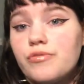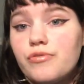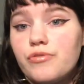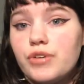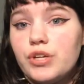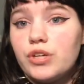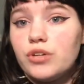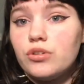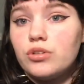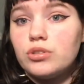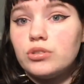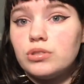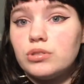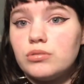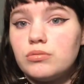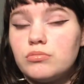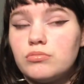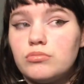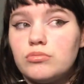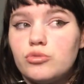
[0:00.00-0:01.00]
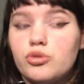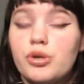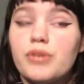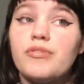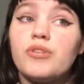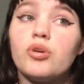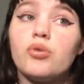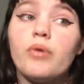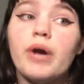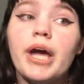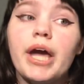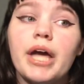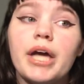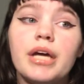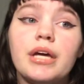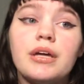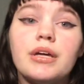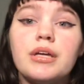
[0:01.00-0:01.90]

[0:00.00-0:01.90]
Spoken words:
feel driven away